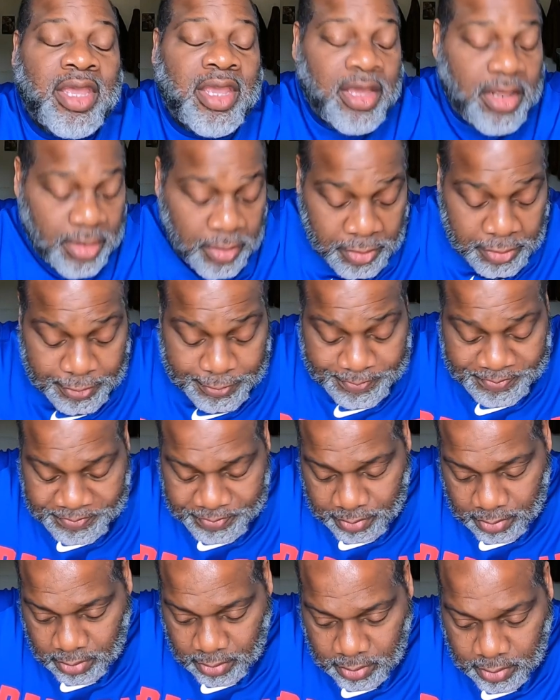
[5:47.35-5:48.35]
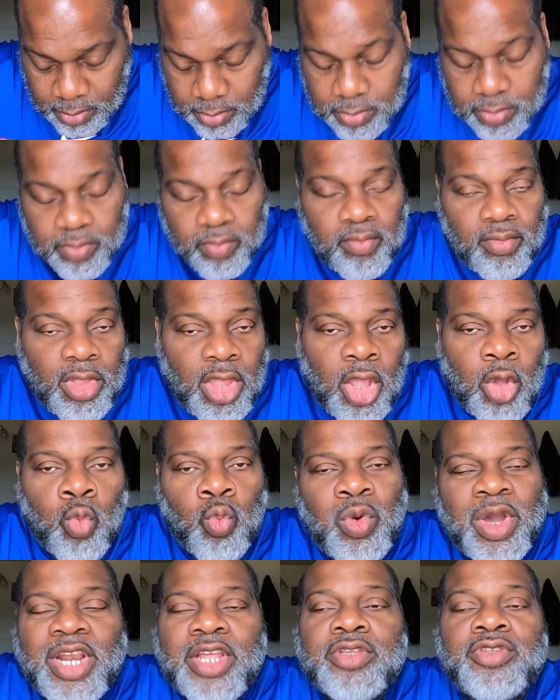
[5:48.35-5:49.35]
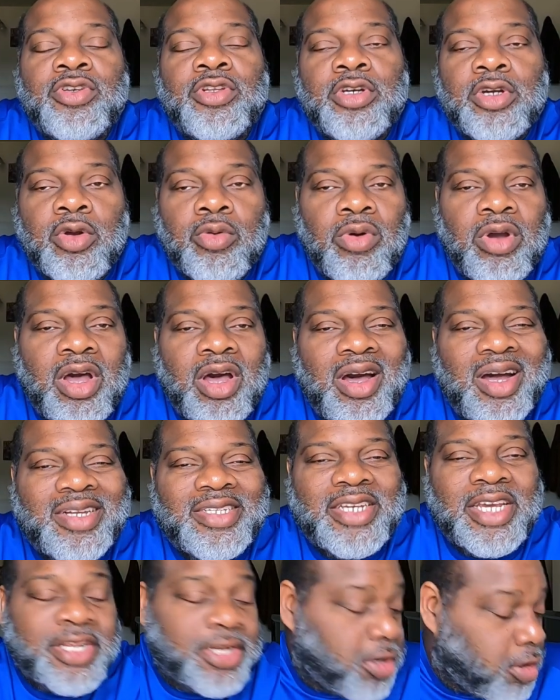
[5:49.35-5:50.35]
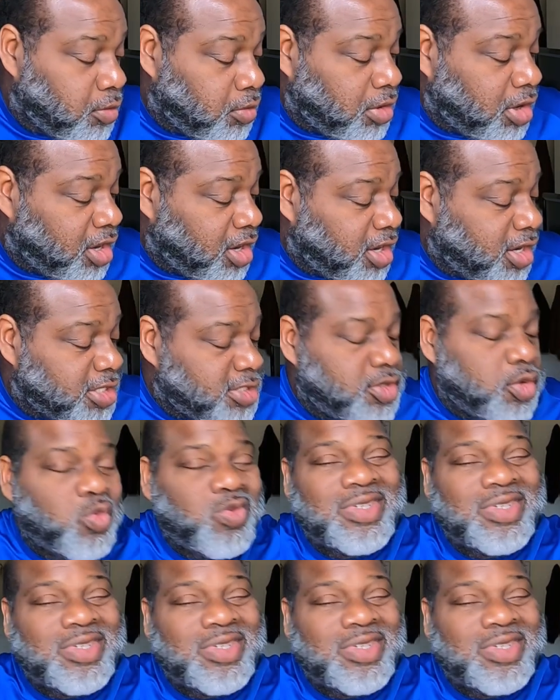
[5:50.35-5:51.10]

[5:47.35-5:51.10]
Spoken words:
Anywho, went into the garage and the garage